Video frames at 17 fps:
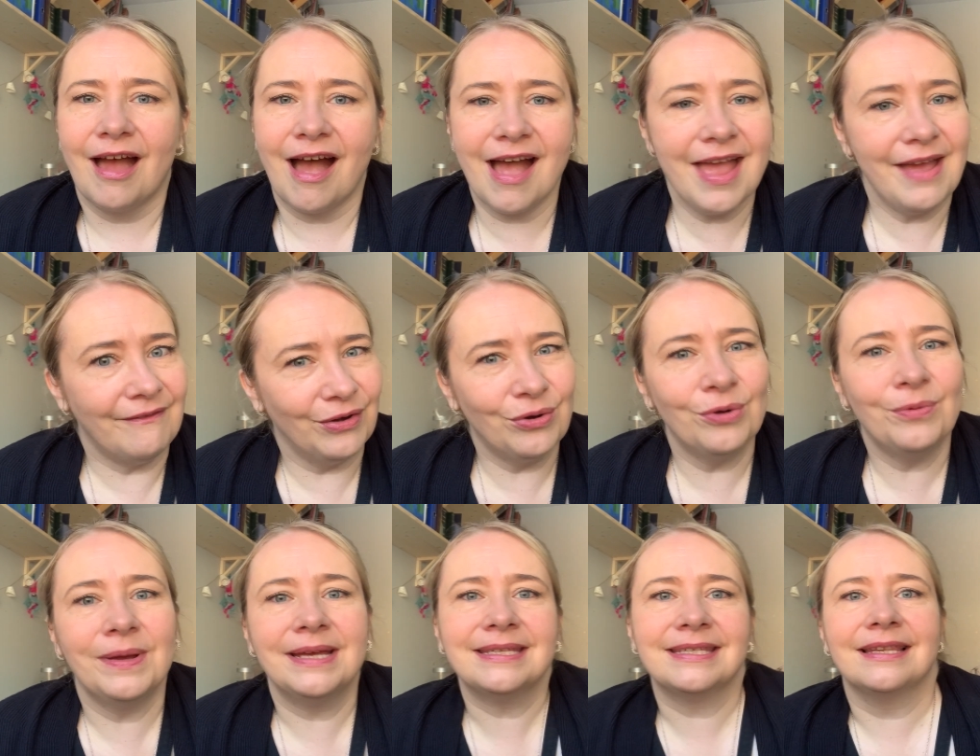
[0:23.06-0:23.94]
I have
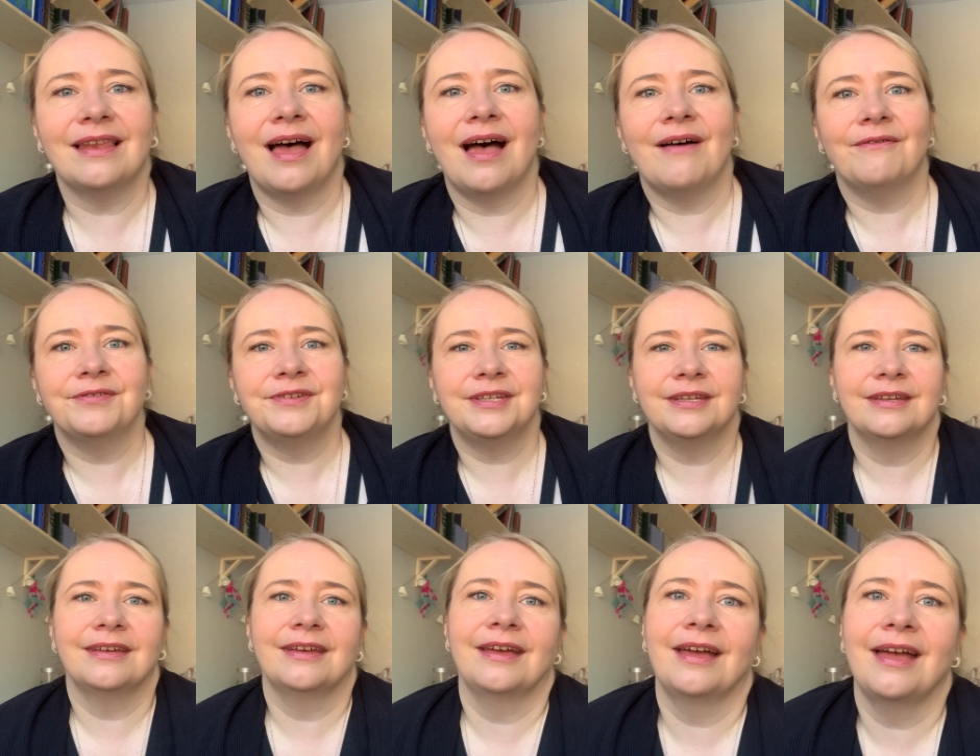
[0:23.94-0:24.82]
always loved
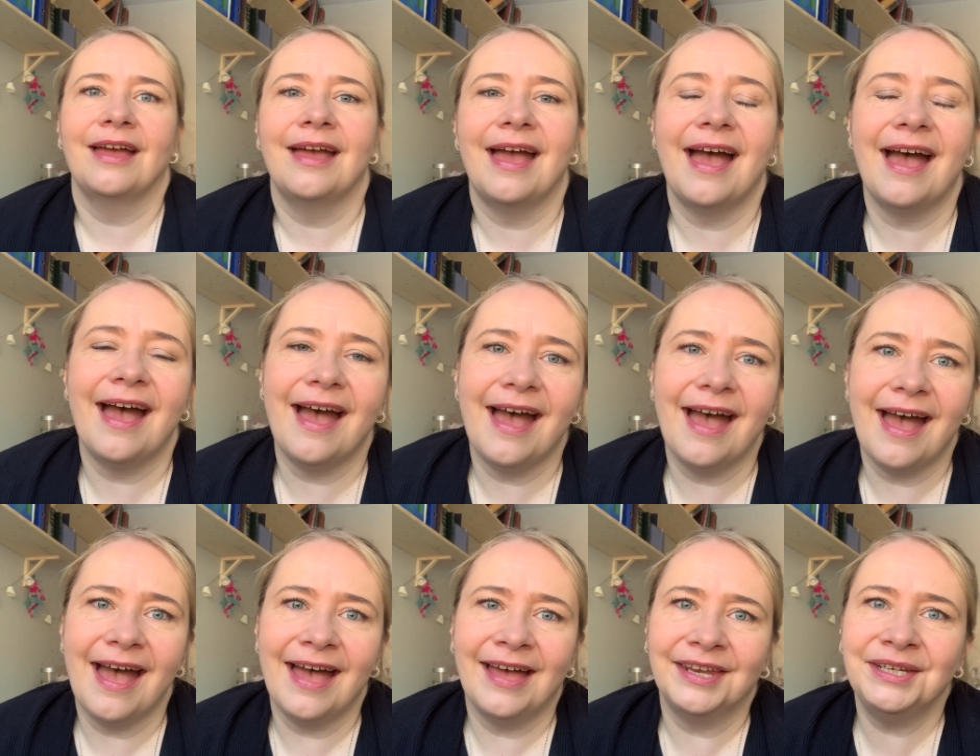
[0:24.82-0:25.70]

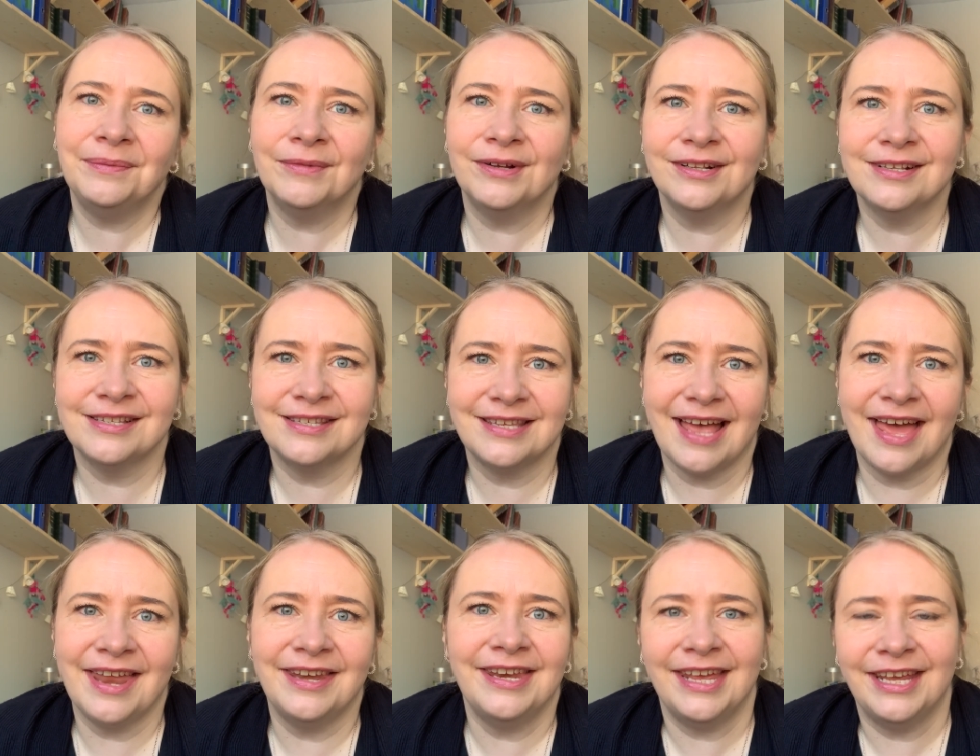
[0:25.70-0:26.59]
animals
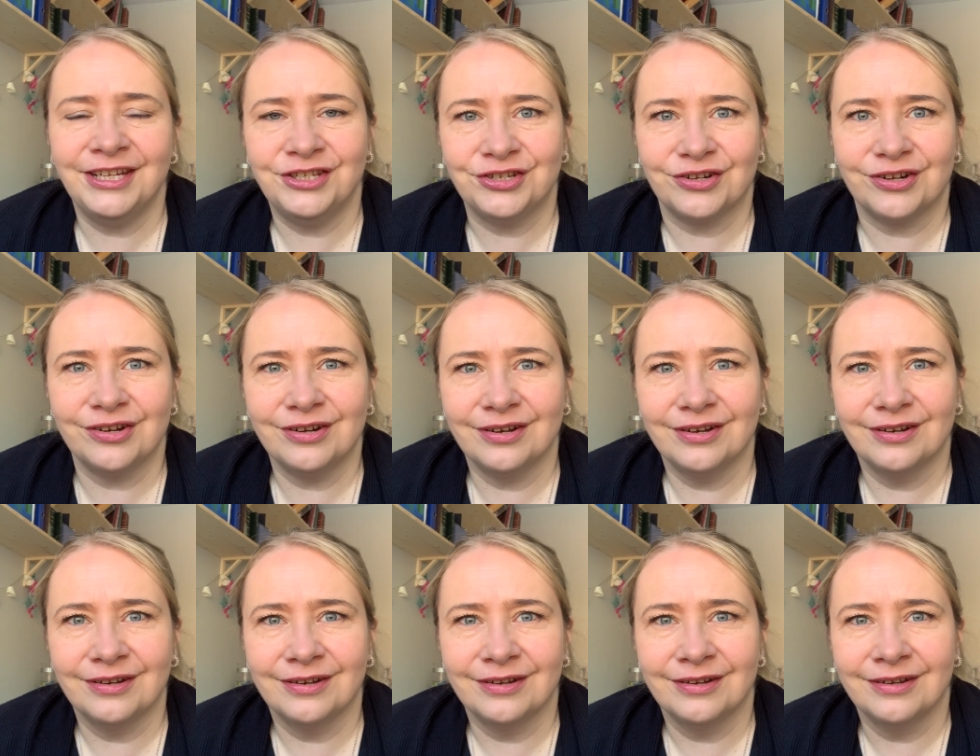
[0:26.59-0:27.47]
and nature
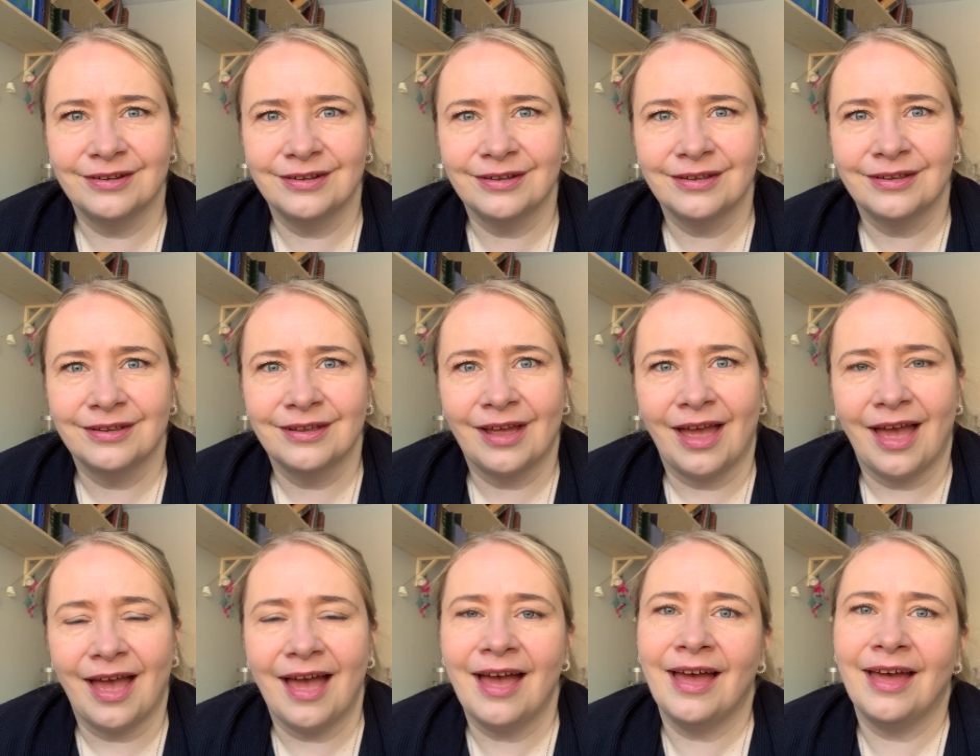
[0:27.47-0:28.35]

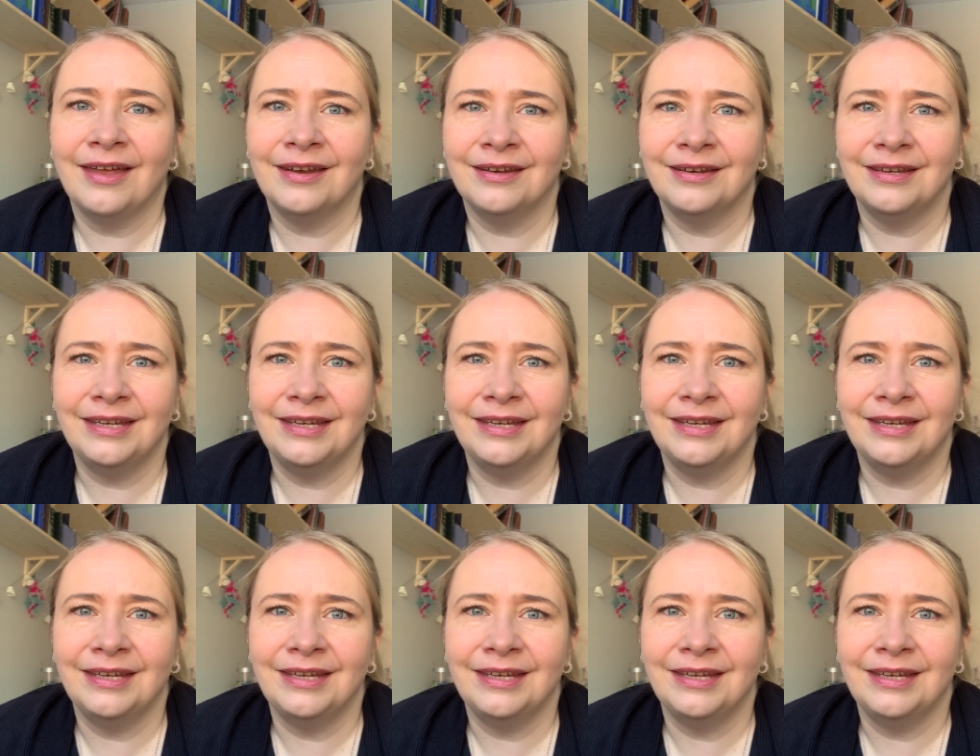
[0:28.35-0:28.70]
and